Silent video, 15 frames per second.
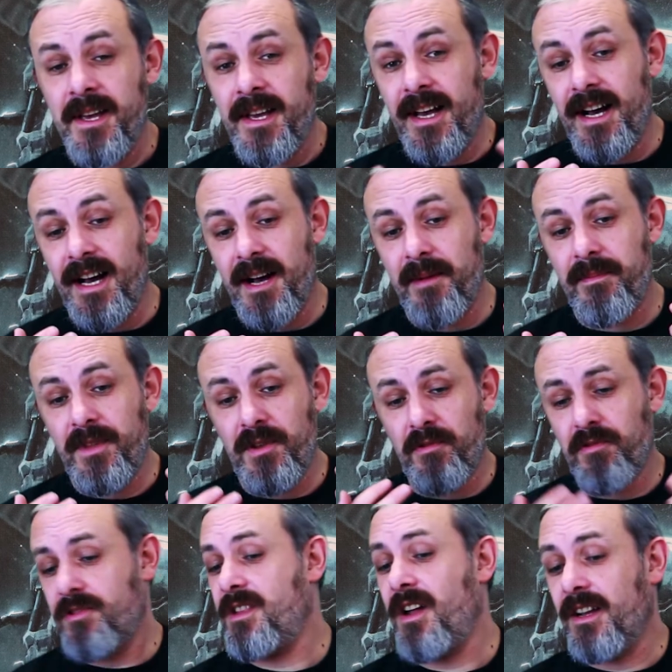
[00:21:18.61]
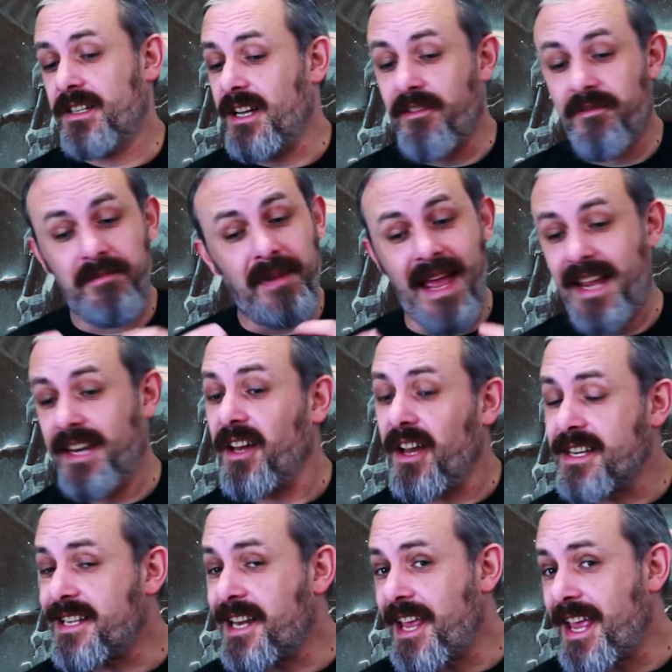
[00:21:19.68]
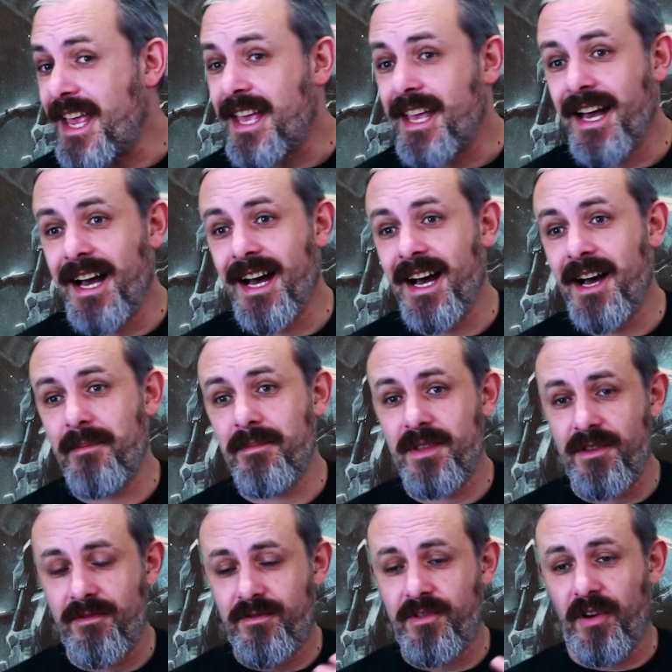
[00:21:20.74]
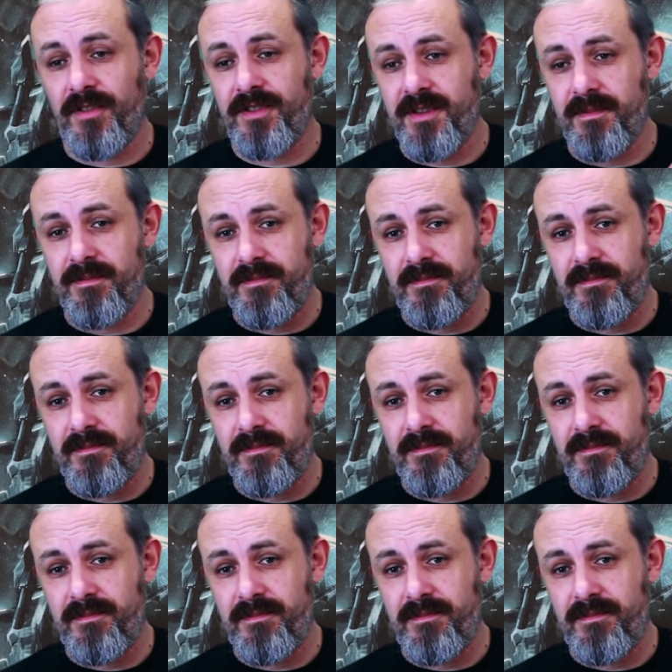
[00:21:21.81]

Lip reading: You all start off playing nicely. You've got some